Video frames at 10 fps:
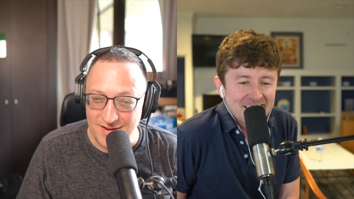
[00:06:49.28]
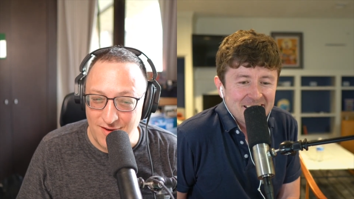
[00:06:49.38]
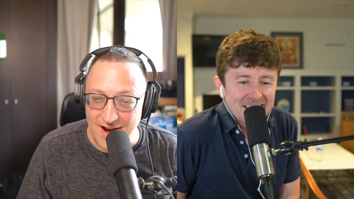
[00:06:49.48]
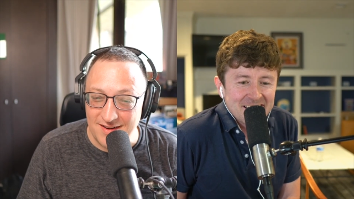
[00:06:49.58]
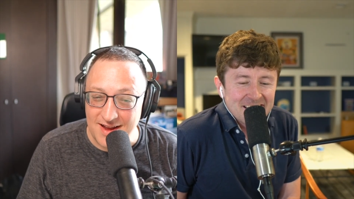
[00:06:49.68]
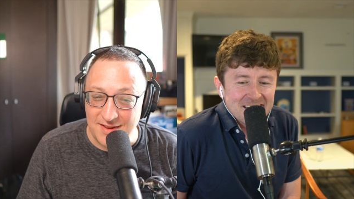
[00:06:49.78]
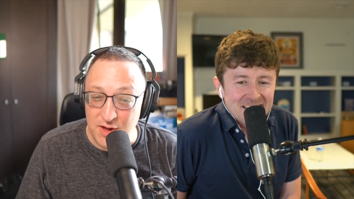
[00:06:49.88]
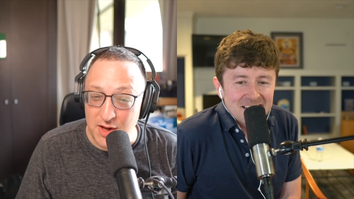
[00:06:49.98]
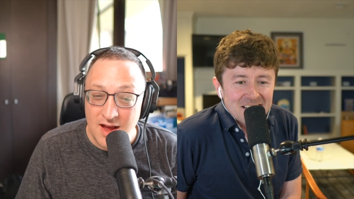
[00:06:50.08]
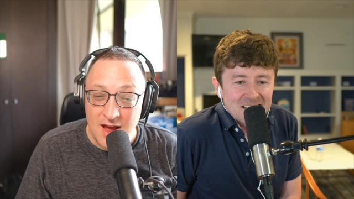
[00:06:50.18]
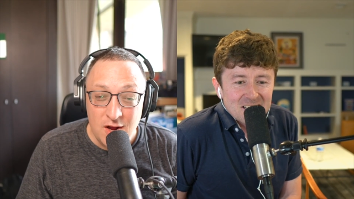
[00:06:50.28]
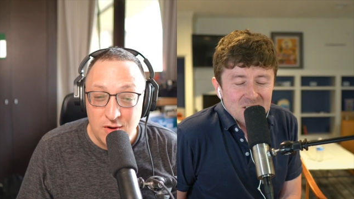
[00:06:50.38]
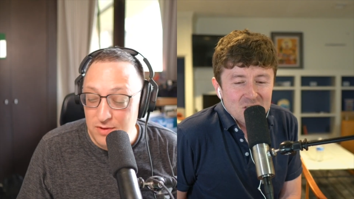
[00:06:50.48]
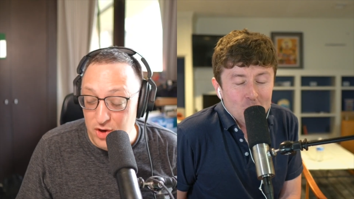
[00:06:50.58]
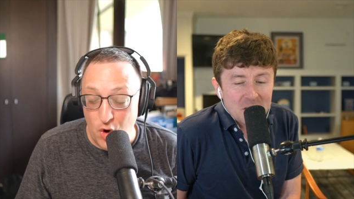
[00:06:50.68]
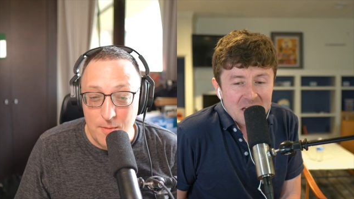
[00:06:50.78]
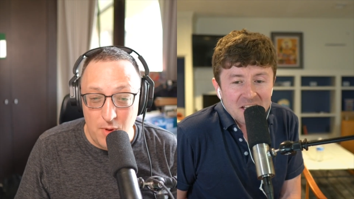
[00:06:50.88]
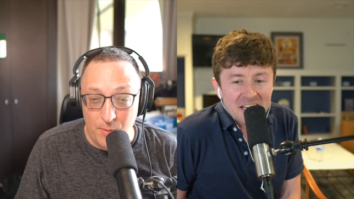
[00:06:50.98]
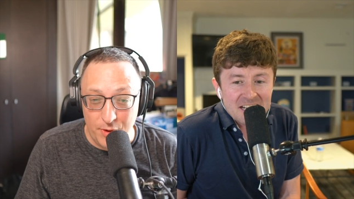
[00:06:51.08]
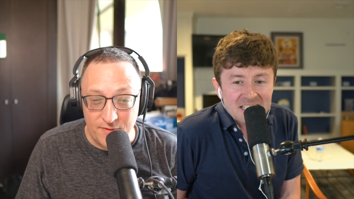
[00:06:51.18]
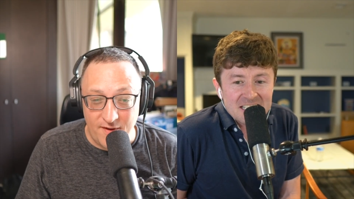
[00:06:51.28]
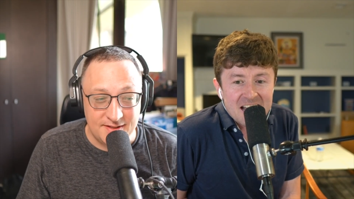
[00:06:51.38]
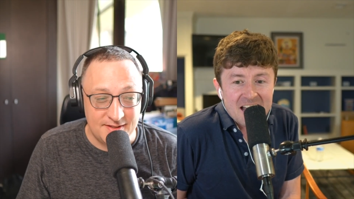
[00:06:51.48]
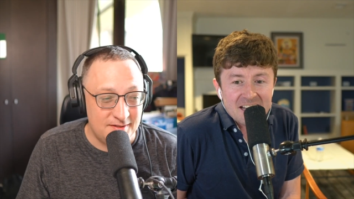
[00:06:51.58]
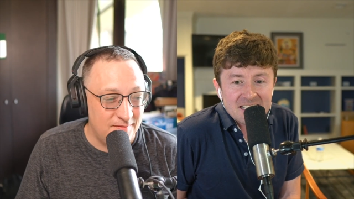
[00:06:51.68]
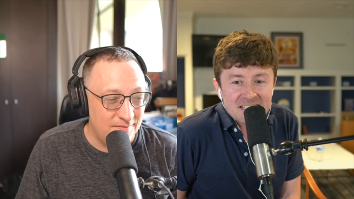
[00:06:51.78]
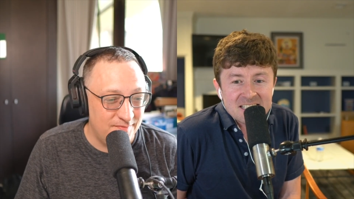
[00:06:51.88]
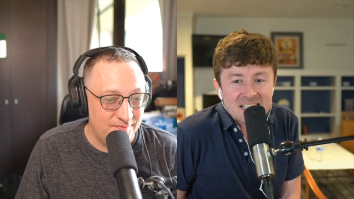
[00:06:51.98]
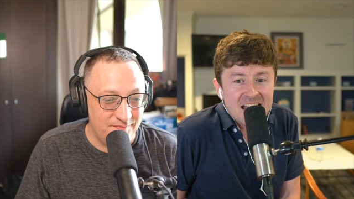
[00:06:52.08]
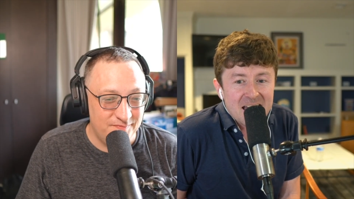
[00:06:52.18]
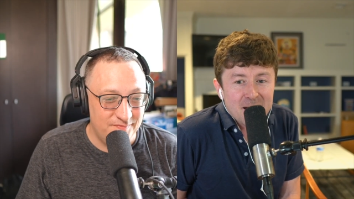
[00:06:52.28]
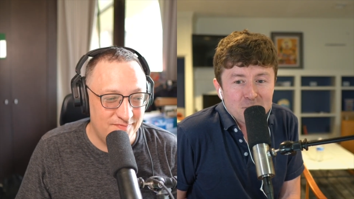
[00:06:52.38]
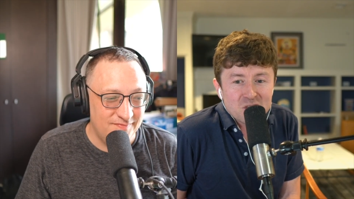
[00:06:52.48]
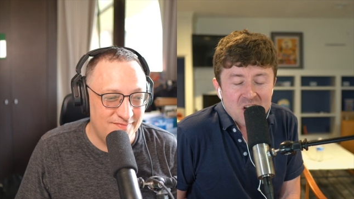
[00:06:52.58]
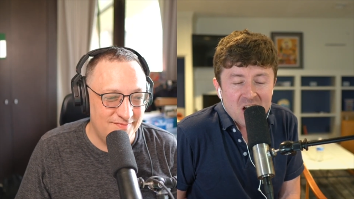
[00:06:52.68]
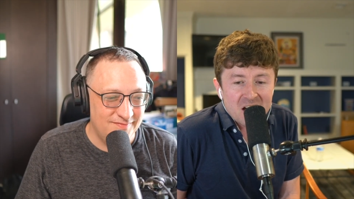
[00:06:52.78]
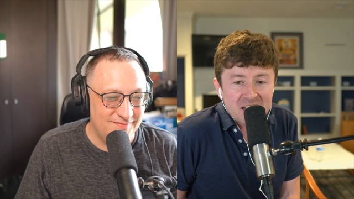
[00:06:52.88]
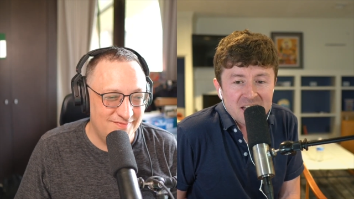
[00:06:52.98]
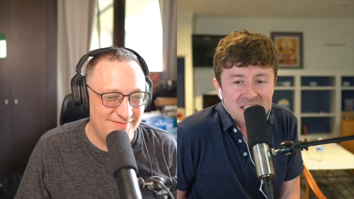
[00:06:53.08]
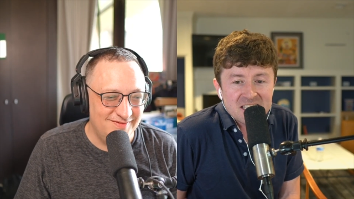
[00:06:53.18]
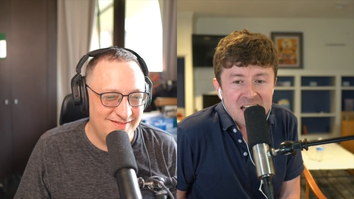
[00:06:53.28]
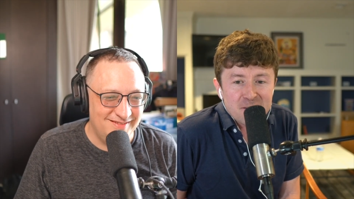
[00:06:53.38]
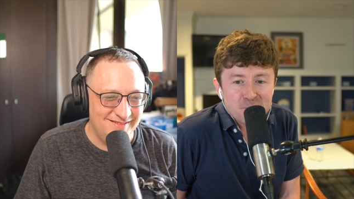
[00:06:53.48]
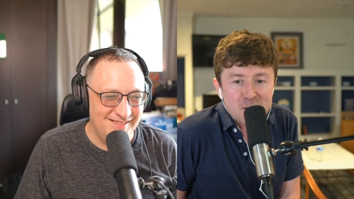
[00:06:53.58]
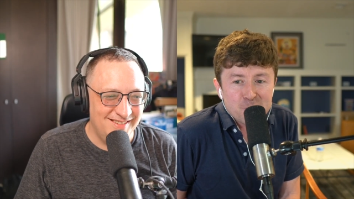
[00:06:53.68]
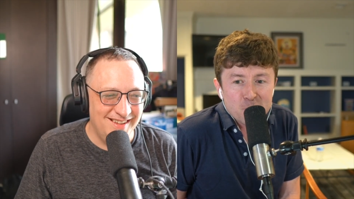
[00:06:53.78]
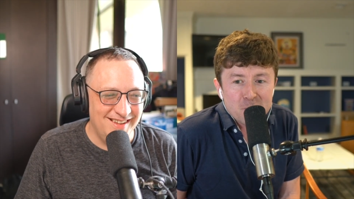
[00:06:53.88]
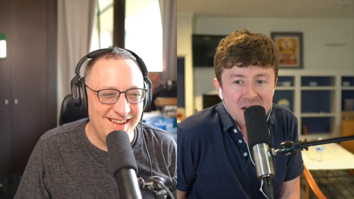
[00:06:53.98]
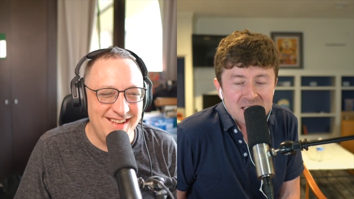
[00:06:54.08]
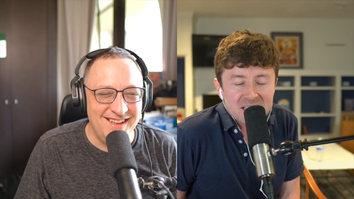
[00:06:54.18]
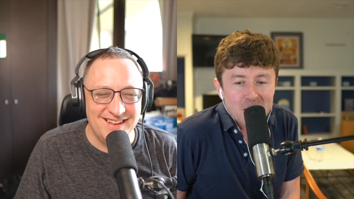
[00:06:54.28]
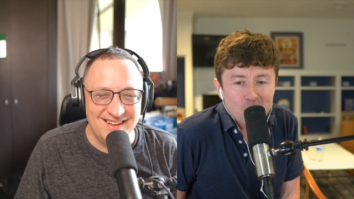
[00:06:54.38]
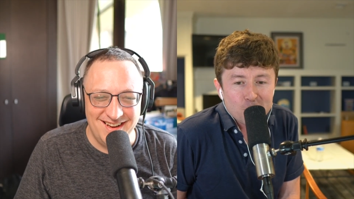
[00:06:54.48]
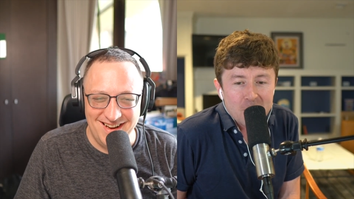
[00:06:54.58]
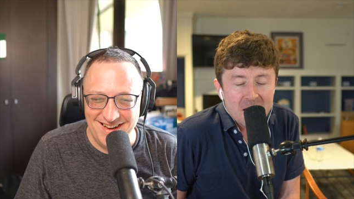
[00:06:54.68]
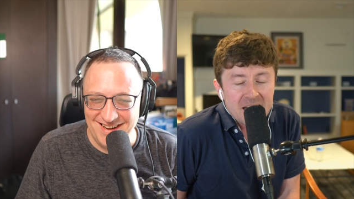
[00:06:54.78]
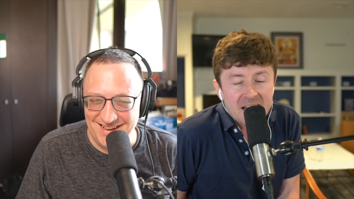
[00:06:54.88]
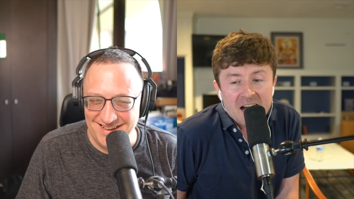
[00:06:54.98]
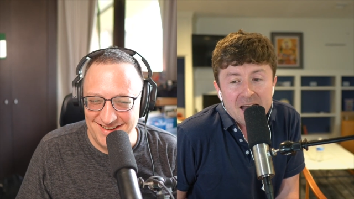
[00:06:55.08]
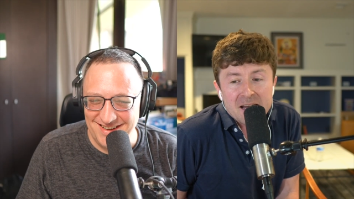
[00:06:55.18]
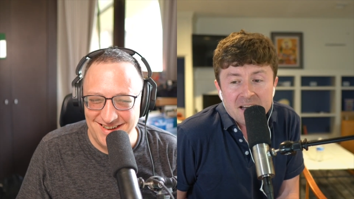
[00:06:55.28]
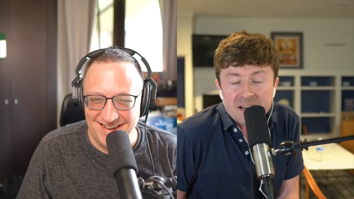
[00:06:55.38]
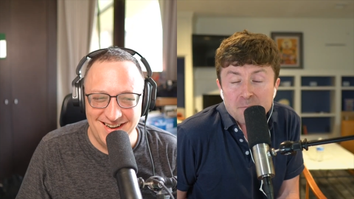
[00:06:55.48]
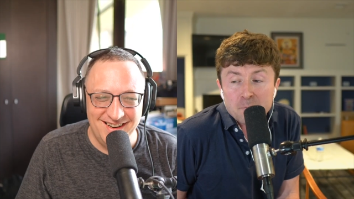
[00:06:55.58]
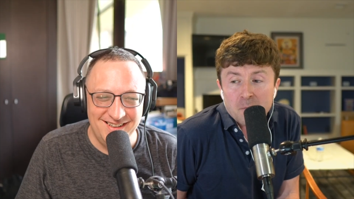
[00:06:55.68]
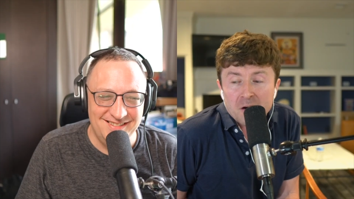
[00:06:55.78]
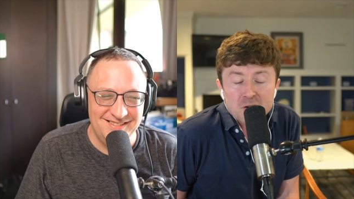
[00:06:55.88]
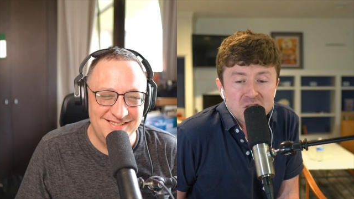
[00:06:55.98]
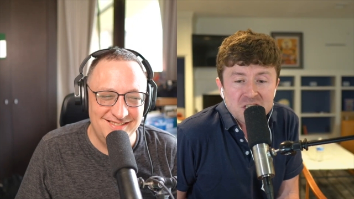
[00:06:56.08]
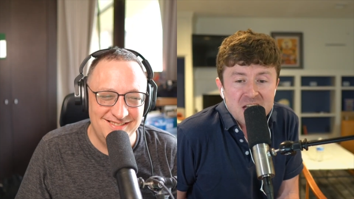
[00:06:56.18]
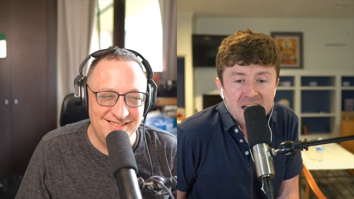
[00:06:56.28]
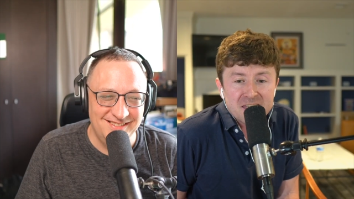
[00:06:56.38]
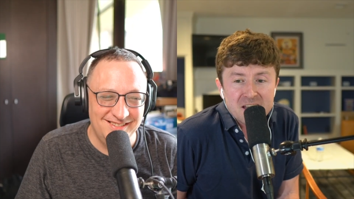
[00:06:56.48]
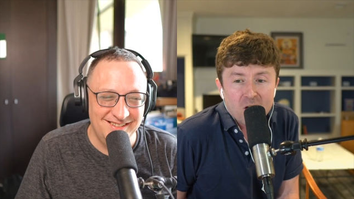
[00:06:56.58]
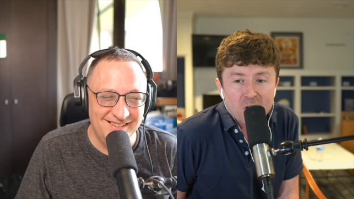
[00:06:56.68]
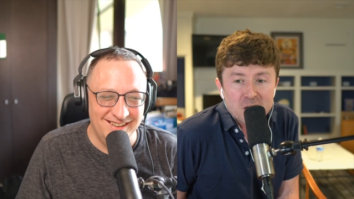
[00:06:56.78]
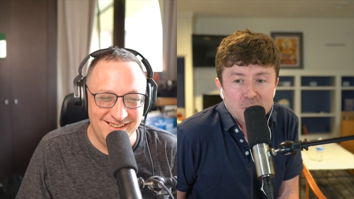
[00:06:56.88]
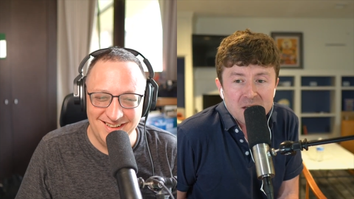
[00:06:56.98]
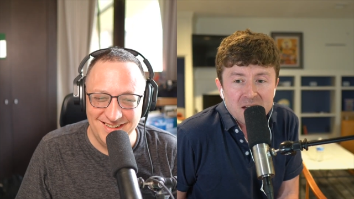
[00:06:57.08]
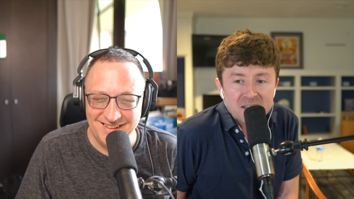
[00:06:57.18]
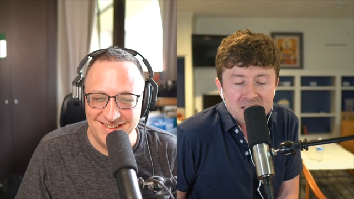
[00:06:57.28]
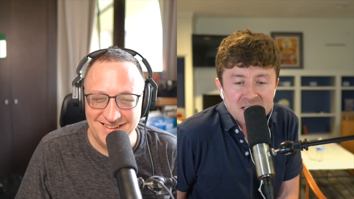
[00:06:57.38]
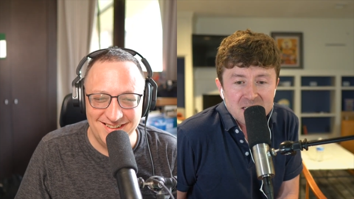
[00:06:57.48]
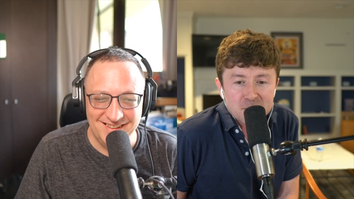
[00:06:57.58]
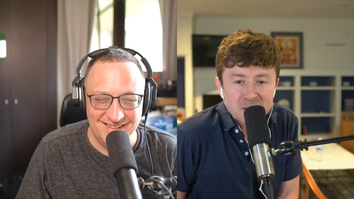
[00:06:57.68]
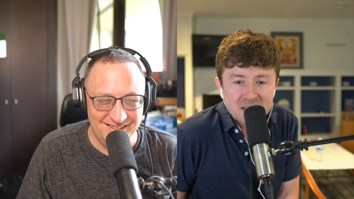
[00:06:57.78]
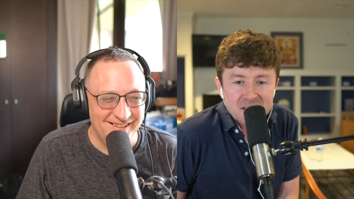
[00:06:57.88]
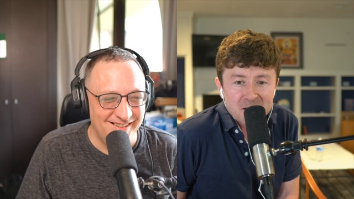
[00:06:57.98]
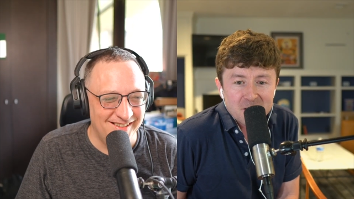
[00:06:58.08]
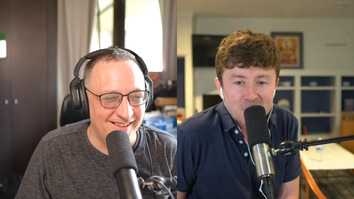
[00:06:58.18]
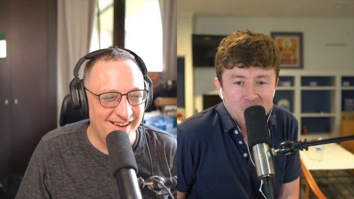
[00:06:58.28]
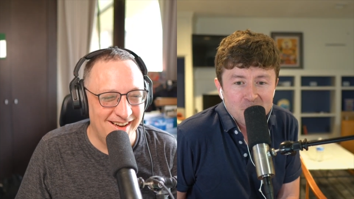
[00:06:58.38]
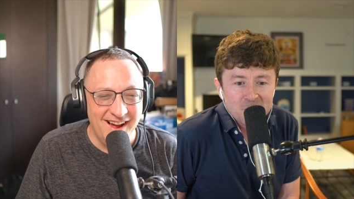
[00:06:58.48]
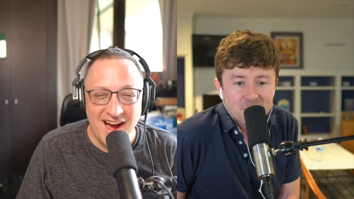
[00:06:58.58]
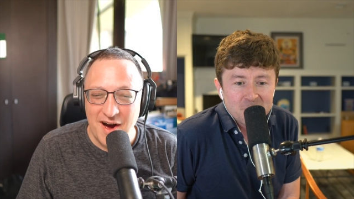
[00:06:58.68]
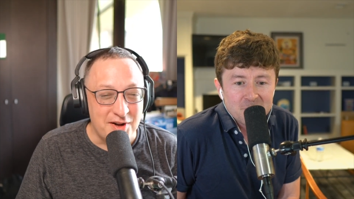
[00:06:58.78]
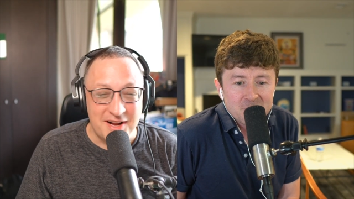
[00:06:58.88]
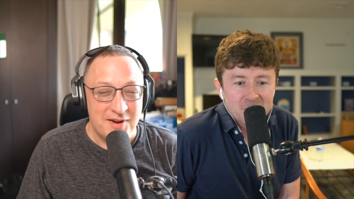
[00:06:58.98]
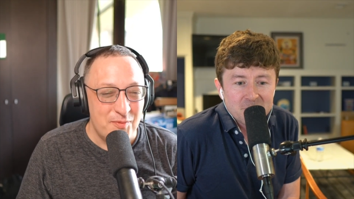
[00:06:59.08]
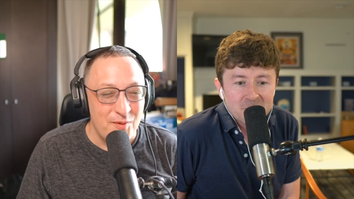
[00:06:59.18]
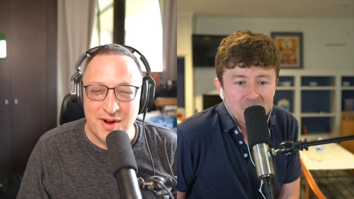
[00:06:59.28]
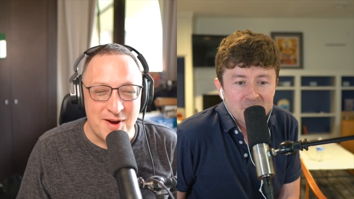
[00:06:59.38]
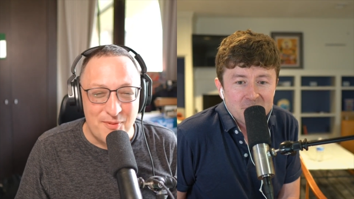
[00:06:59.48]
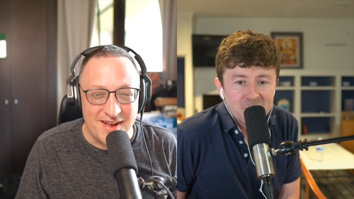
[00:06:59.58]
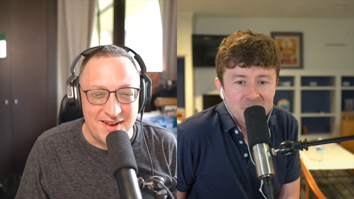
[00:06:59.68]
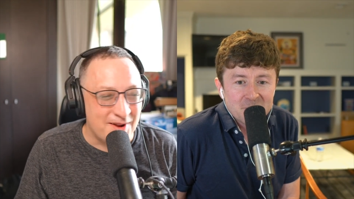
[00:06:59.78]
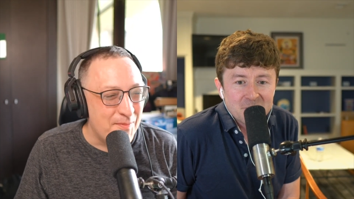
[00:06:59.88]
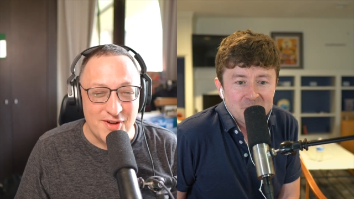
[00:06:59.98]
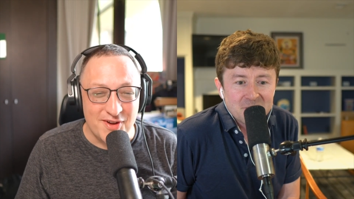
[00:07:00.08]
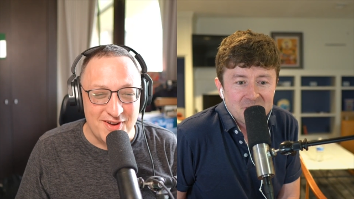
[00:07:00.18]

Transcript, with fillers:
Speaker 1: right? Like the,
Speaker 2: so your Killian mobile is device saying, Sam, Johnny, save me from myself. I, I can understand the argument and the sentiment there.
Speaker 1: Complete, completely